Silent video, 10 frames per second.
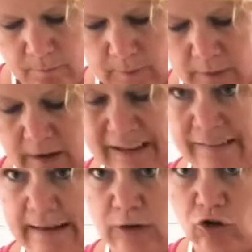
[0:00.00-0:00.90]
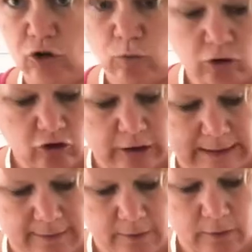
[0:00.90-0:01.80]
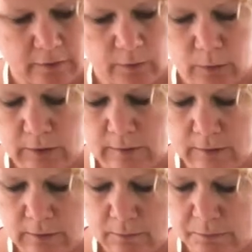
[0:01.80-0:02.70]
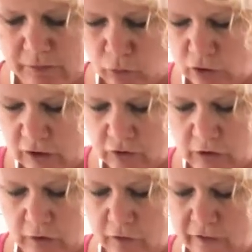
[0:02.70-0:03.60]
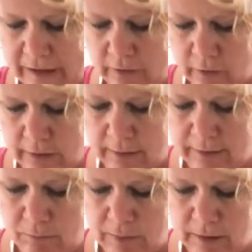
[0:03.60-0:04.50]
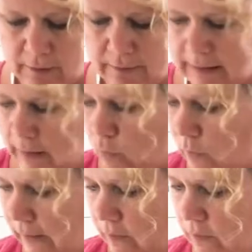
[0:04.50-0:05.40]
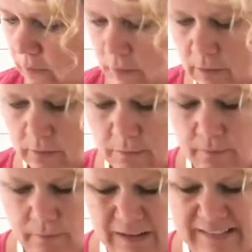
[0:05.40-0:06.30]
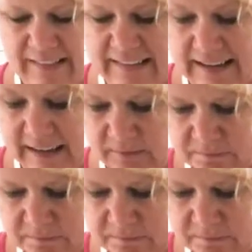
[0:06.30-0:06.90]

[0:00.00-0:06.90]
Like I said, do wash your hands afterwards before touching your face or anything, because it will sting.